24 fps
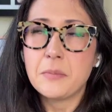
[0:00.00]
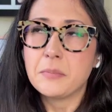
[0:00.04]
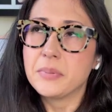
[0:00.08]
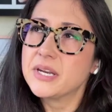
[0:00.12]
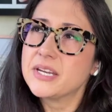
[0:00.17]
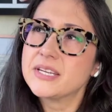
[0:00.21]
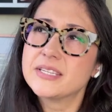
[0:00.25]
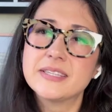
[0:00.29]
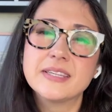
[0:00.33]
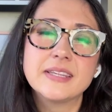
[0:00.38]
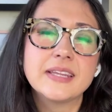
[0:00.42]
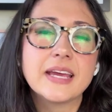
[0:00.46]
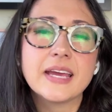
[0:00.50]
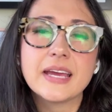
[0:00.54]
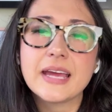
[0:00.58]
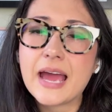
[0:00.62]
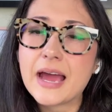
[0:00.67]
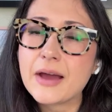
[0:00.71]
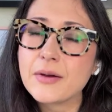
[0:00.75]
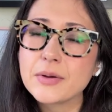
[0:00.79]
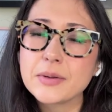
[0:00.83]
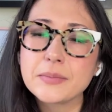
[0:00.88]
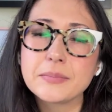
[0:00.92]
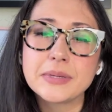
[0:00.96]
But isn't that
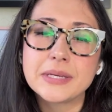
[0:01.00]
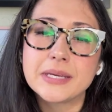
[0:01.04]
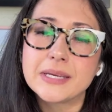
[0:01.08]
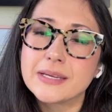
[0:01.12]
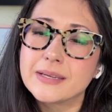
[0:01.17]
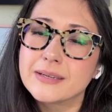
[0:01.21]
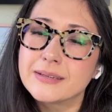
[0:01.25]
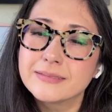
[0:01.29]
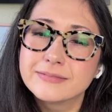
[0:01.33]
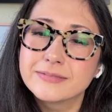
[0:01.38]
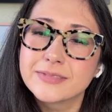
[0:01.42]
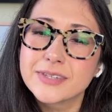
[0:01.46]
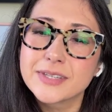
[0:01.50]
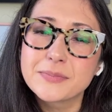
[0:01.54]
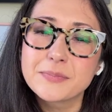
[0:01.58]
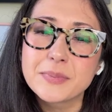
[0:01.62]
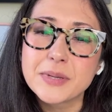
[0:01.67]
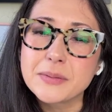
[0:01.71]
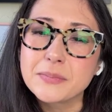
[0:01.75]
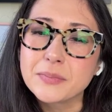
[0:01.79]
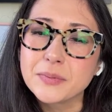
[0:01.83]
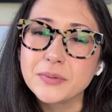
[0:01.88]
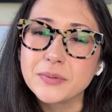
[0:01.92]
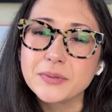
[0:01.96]
how it be with mm-hmm.
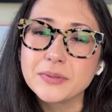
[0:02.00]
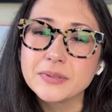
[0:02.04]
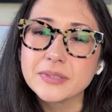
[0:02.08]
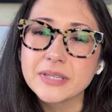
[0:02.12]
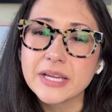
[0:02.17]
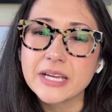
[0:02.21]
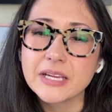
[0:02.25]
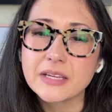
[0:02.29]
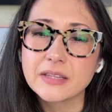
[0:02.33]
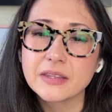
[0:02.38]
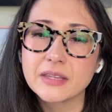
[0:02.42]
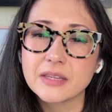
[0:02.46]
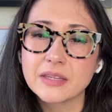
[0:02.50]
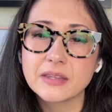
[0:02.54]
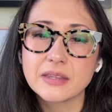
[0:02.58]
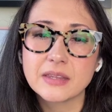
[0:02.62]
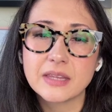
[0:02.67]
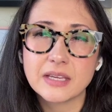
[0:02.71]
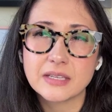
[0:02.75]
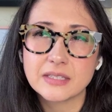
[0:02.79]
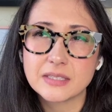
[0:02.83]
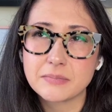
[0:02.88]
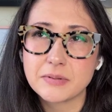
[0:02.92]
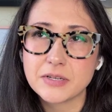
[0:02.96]
people? Like, th
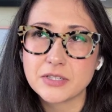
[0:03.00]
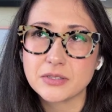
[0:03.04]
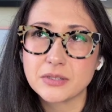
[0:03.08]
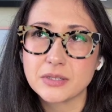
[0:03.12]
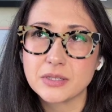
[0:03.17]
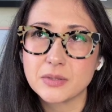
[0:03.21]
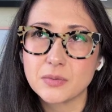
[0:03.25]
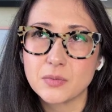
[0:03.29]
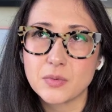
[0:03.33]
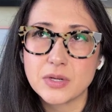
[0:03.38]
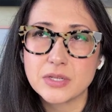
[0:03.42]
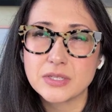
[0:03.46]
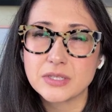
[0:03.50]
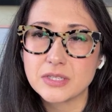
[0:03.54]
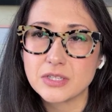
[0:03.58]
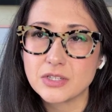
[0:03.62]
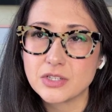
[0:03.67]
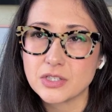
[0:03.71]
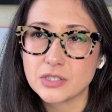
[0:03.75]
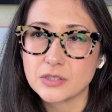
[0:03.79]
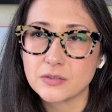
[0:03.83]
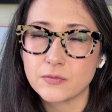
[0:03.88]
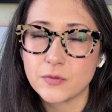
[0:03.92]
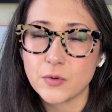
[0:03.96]
th especially the ones that
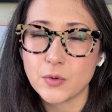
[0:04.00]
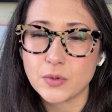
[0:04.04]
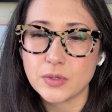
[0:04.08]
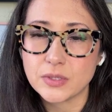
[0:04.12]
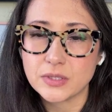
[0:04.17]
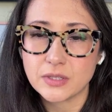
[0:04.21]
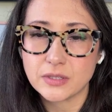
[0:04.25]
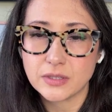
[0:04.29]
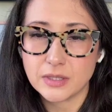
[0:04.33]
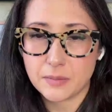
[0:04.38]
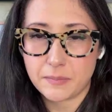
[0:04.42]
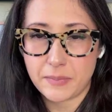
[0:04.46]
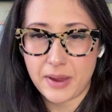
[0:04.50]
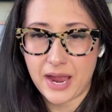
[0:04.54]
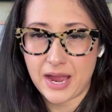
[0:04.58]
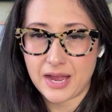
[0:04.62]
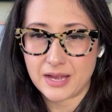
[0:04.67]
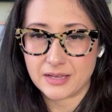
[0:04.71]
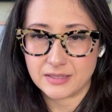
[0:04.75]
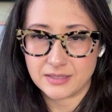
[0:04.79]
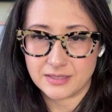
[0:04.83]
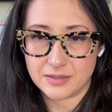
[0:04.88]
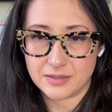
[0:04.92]
just focus on the past